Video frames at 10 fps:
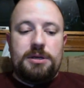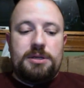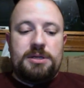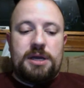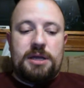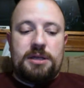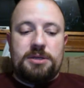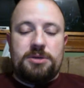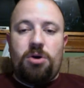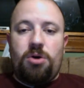get
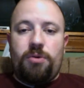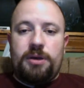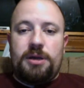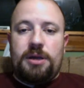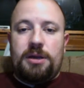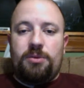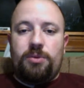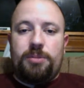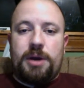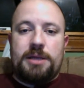this going, and then
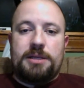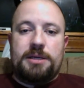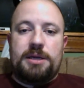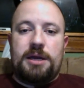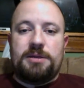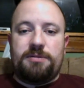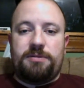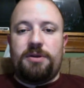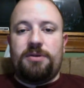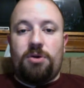we buy the
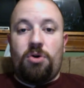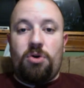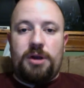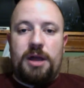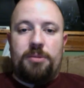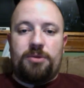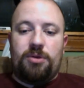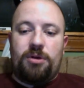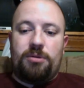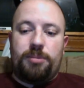antifreeze on
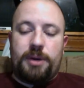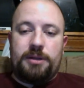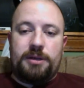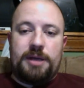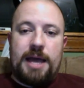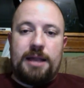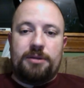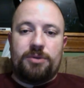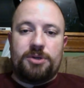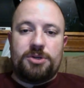Amazon by the
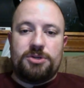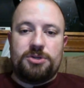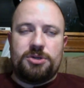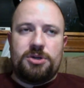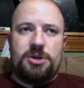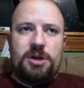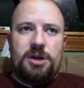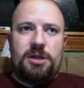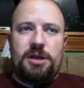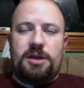gallon, which is,
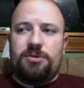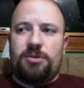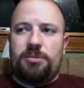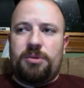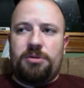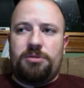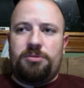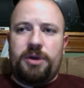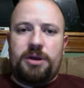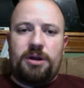I think it's only about
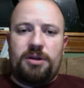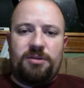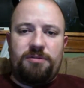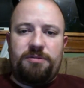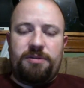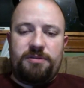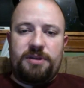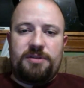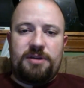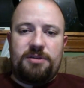
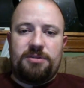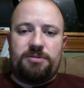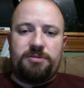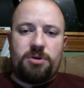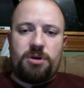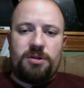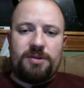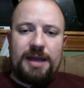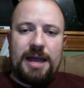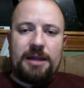$3.50 to
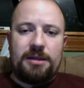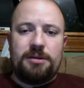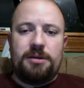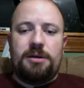$4 a gallon,